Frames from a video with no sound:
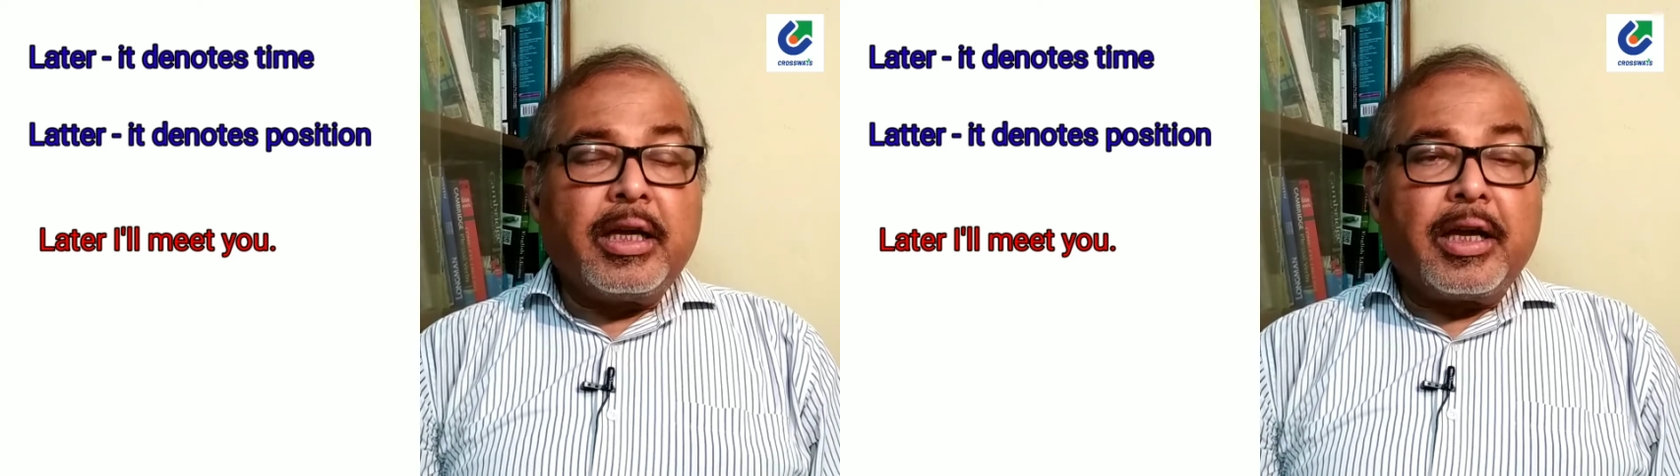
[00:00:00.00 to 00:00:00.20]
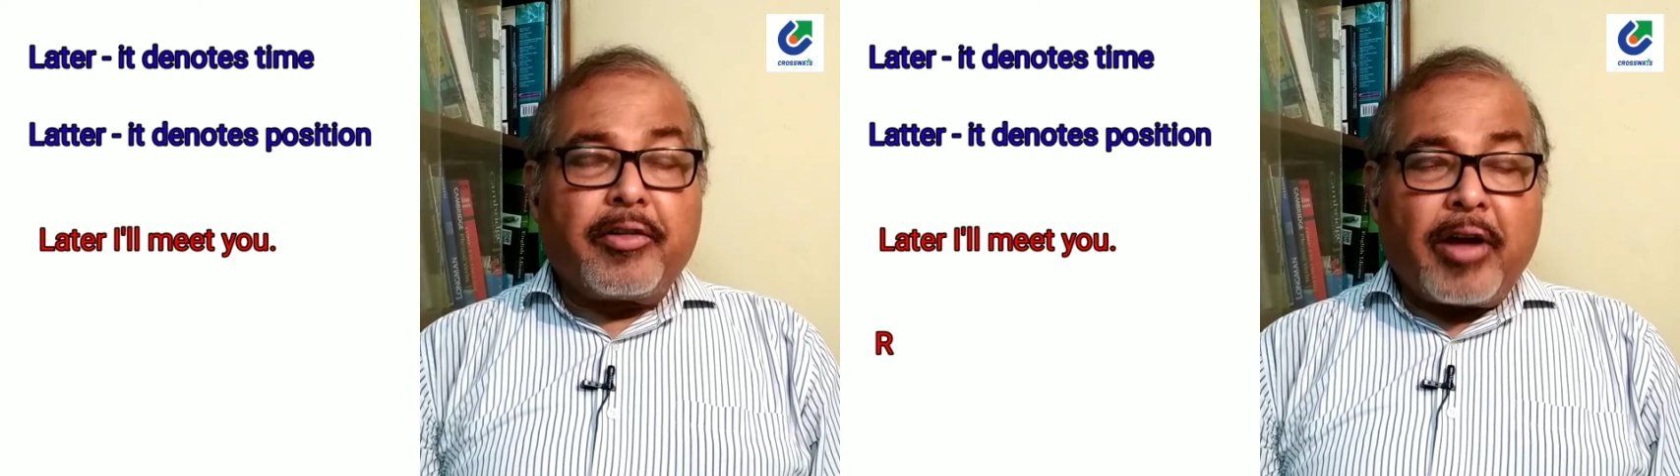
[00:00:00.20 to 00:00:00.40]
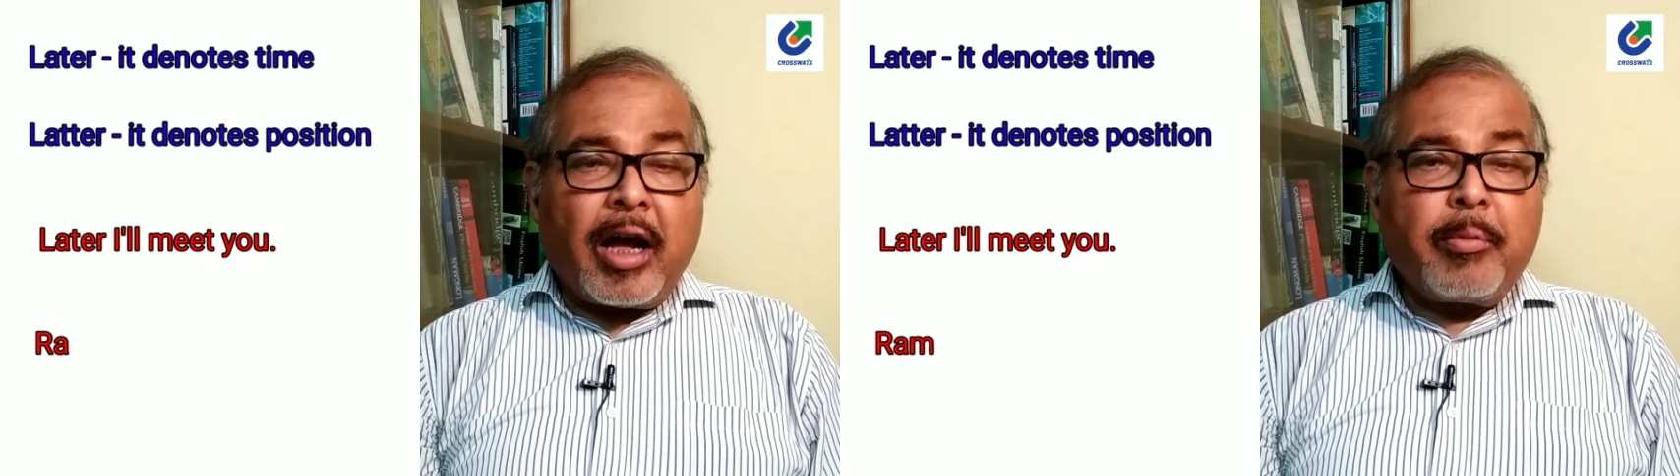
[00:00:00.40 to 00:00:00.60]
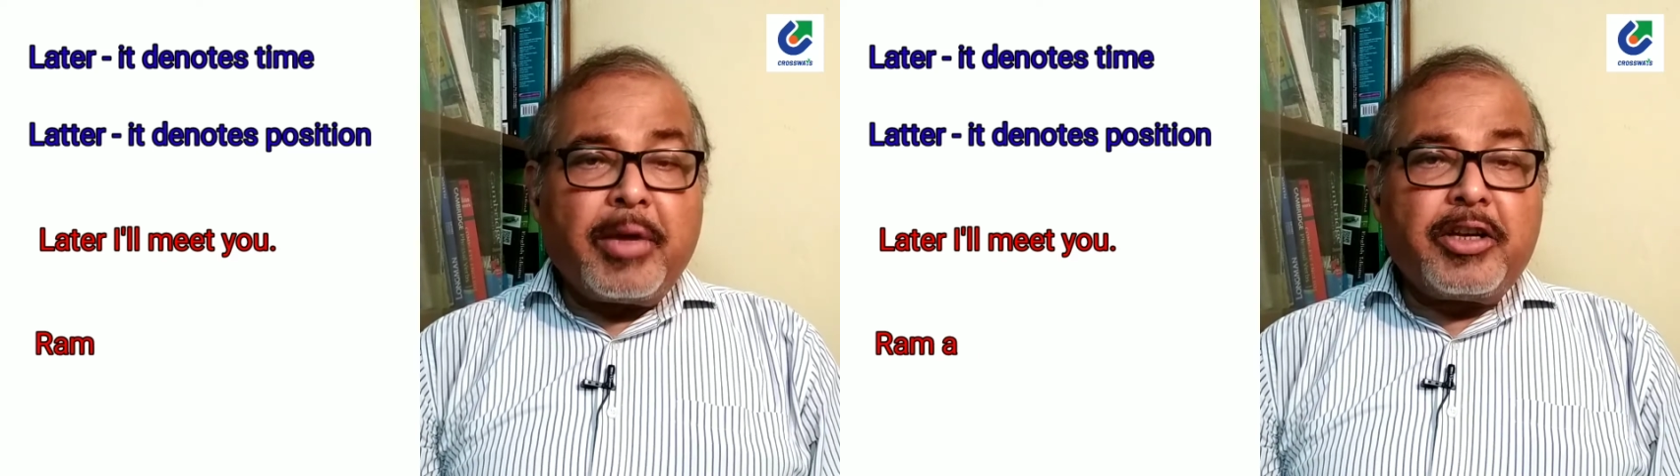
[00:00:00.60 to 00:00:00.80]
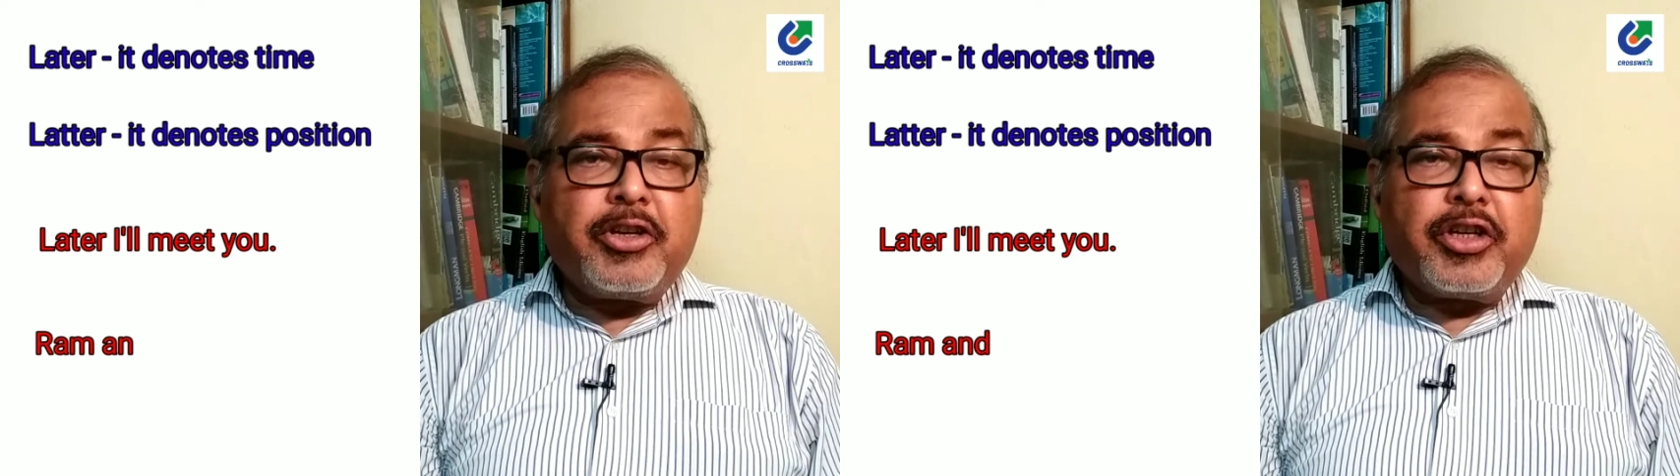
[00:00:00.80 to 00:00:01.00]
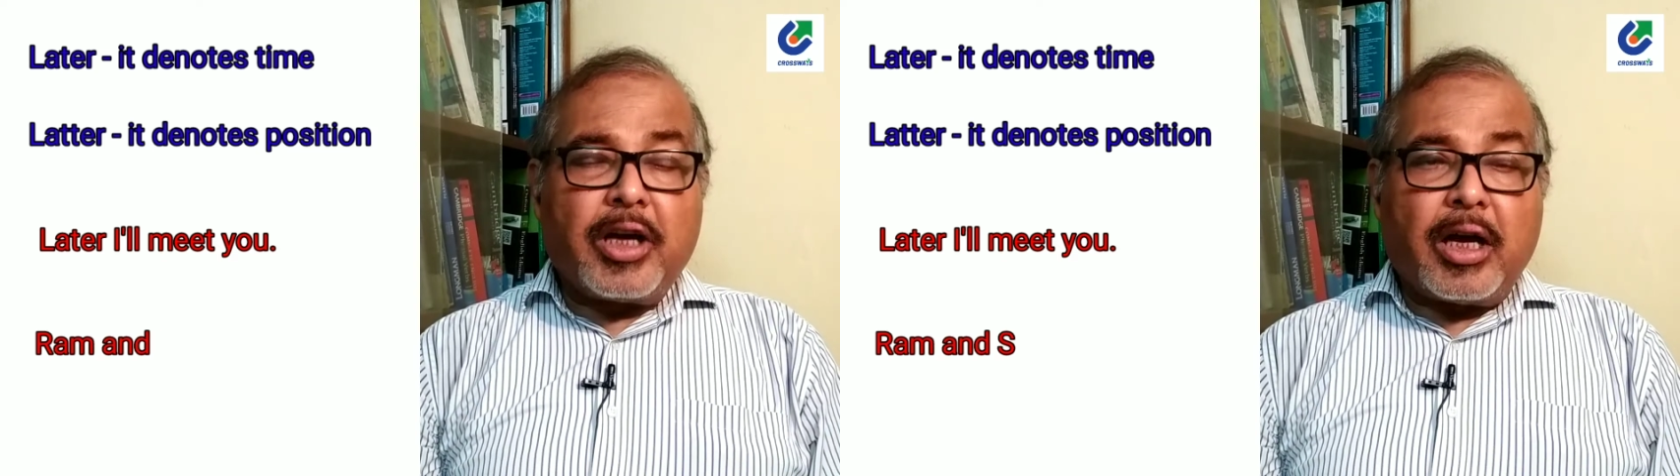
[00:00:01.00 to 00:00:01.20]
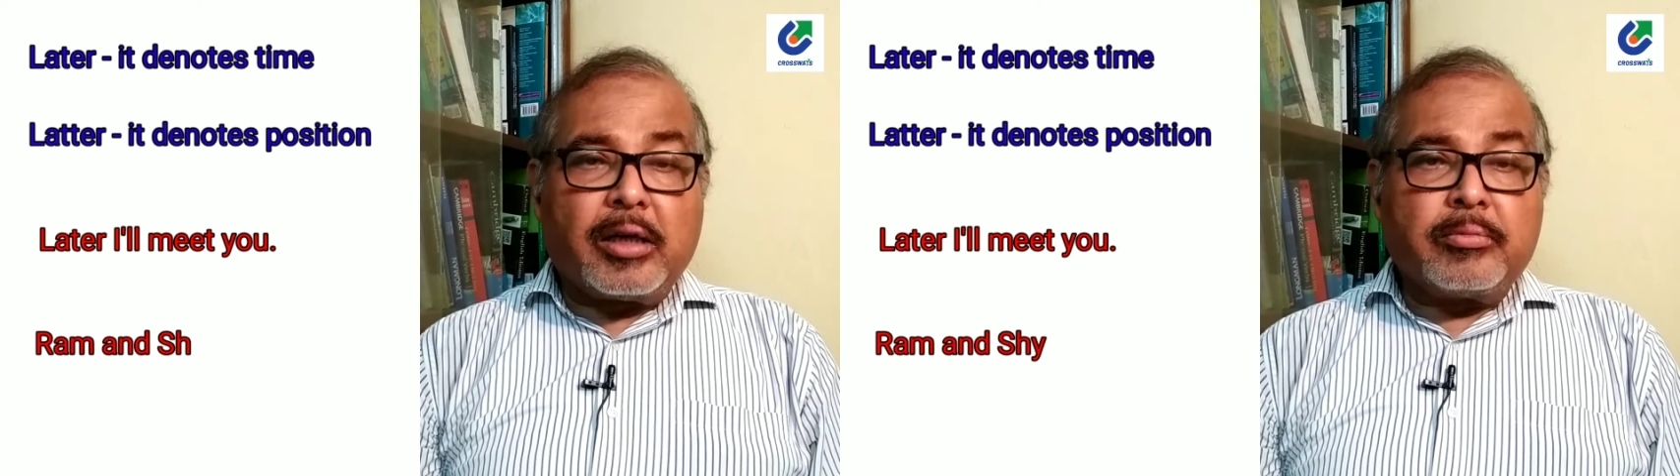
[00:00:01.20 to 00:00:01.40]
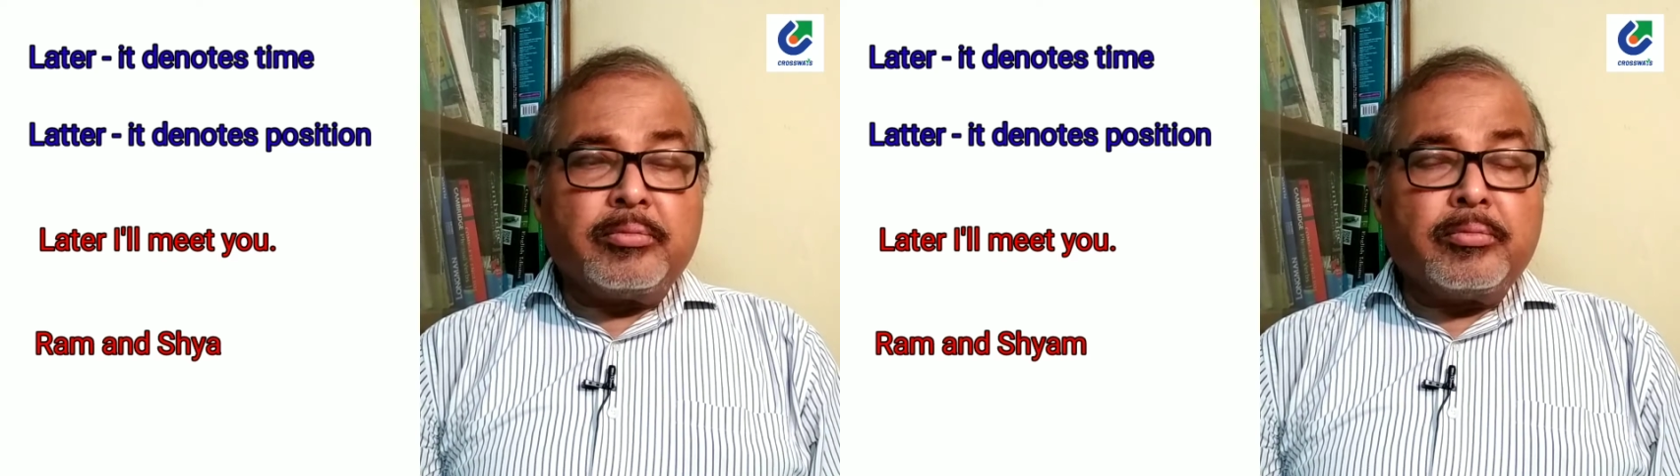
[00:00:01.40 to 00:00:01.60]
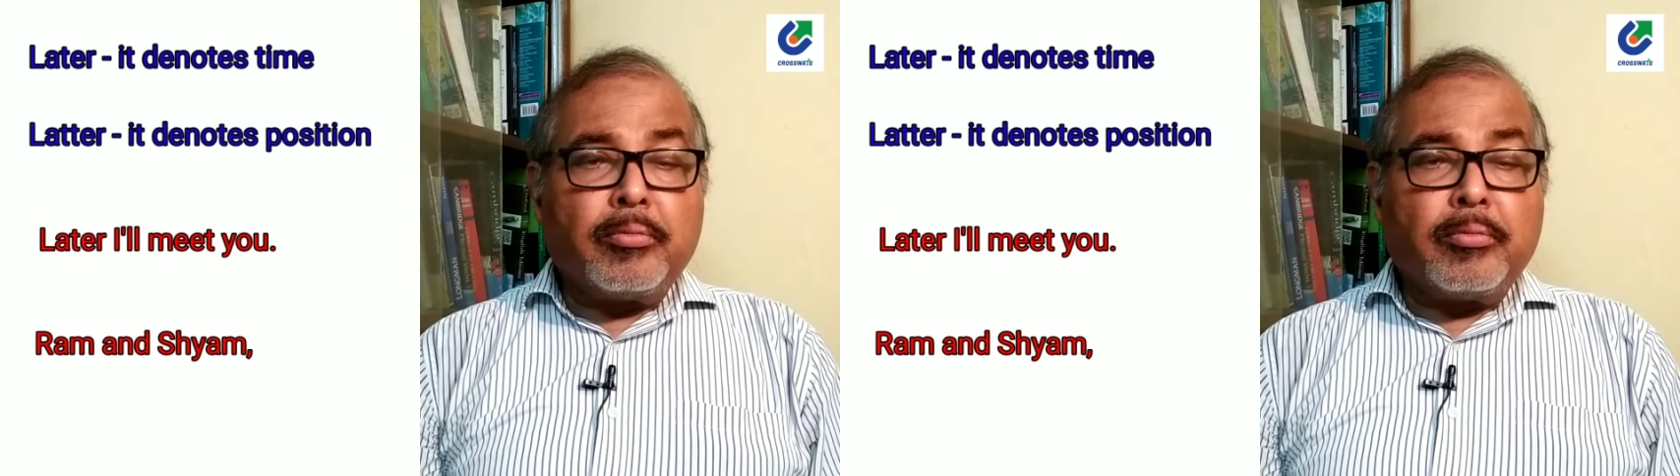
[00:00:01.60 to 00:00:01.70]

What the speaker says: Ram and Shyam